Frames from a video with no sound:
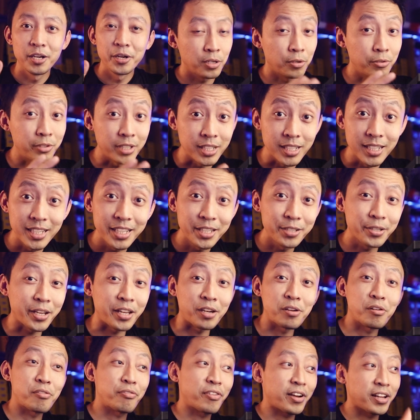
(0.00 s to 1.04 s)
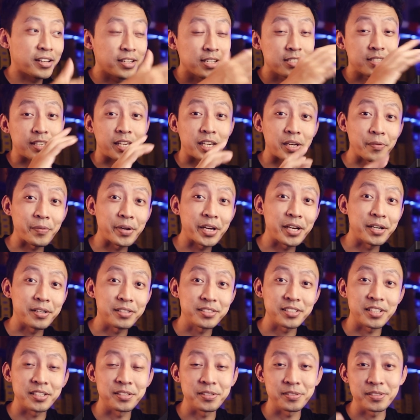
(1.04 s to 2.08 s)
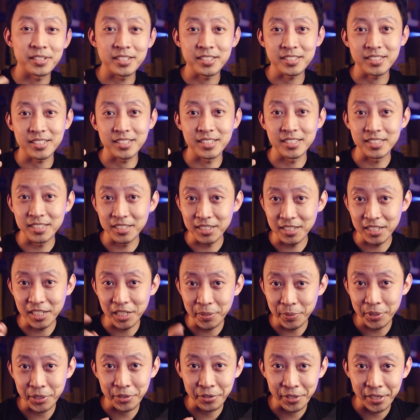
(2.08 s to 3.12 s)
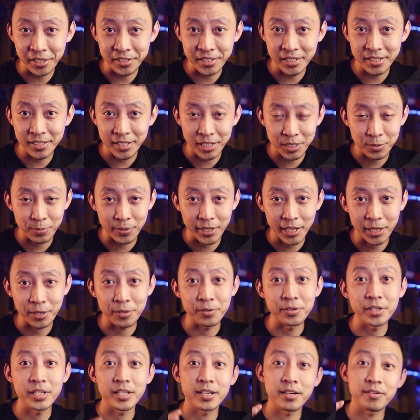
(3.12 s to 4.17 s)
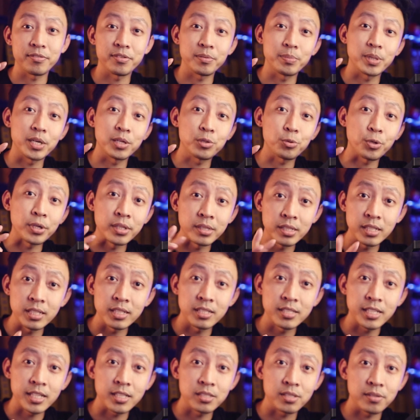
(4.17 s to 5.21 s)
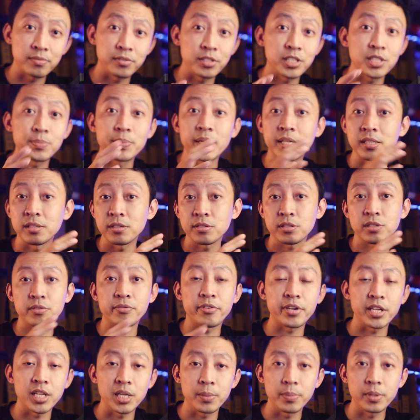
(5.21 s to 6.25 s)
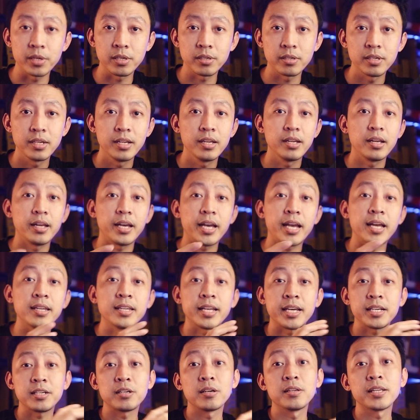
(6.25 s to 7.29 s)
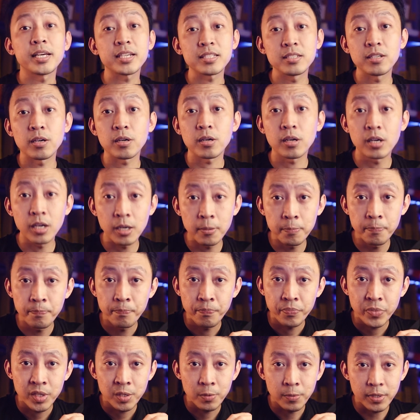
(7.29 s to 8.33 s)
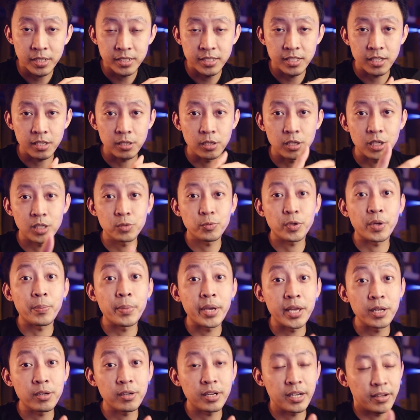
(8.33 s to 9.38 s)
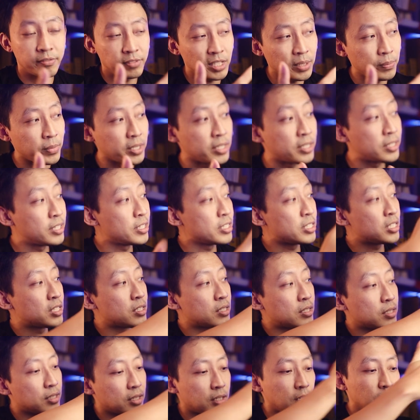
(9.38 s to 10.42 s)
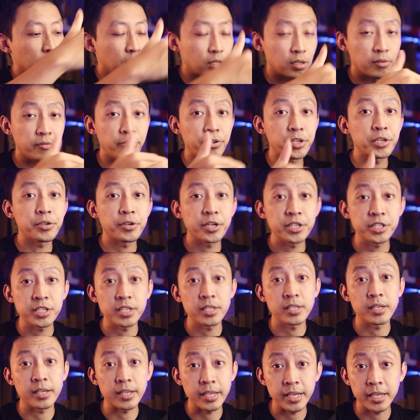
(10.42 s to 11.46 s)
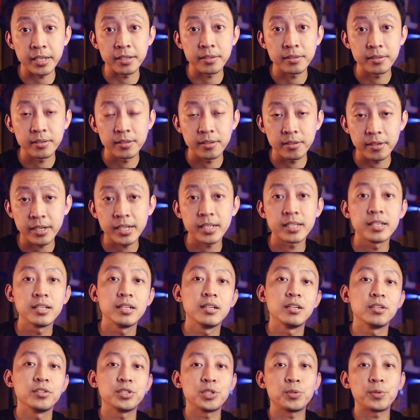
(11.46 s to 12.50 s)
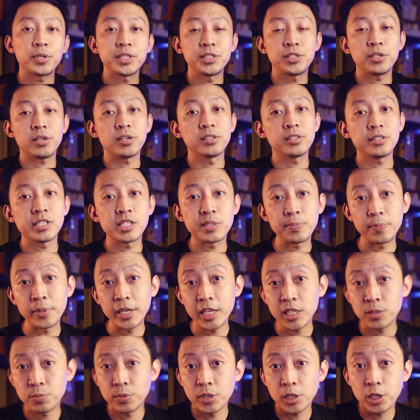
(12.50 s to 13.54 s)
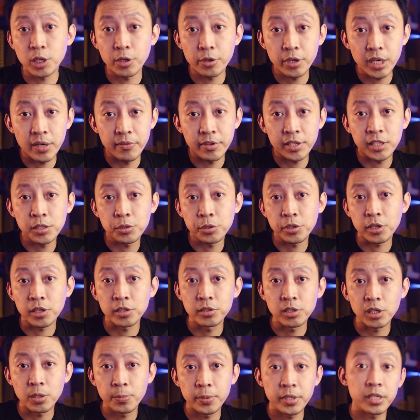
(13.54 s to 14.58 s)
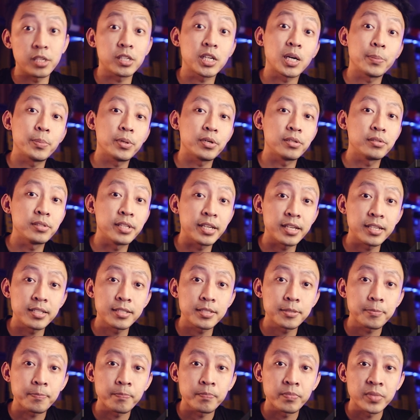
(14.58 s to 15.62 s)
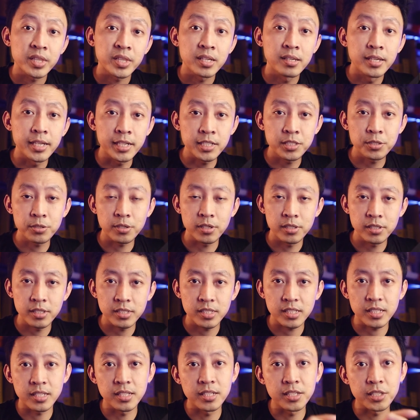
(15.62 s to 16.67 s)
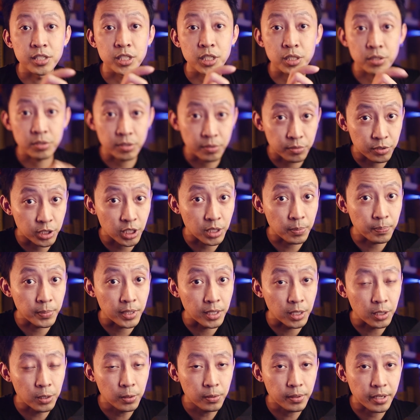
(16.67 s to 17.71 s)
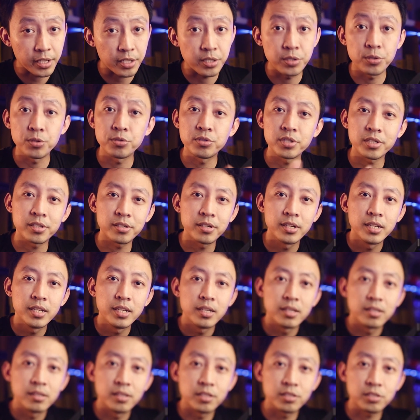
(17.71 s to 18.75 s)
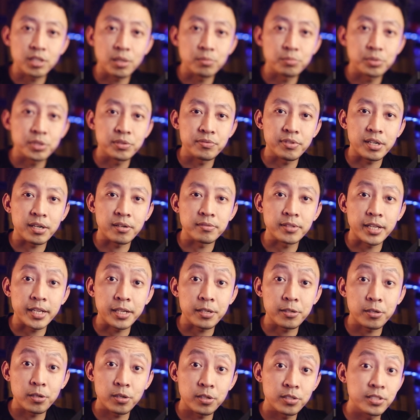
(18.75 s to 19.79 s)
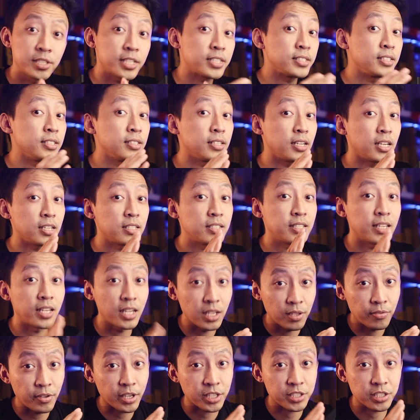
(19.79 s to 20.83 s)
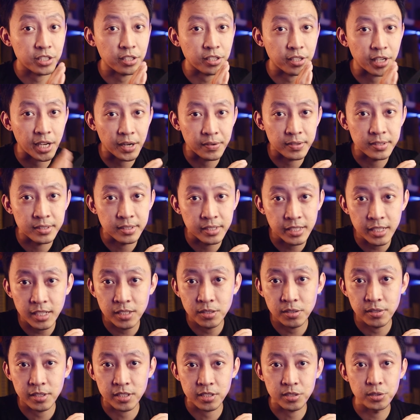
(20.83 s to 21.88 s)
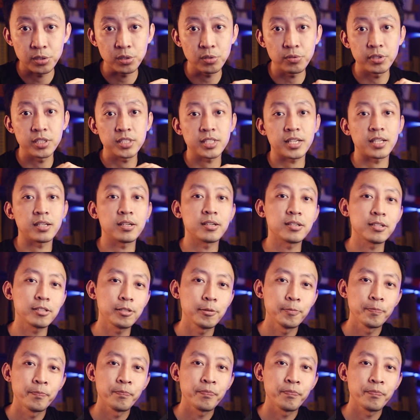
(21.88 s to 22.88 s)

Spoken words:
Really, you cannot find this anywhere else. I know this is a little bit crazy. That's why I only have about 20 sets of these bundles available at nitecorelights.com. Once they are gone, we may not have them in this configuration again. Alright, so once your order is placed, we'll courier everything to your door within a couple of days. Links to order is in the description below. As usual, this comes with our Nitecore 60-day satisfaction guarantee, so there's no risk at all.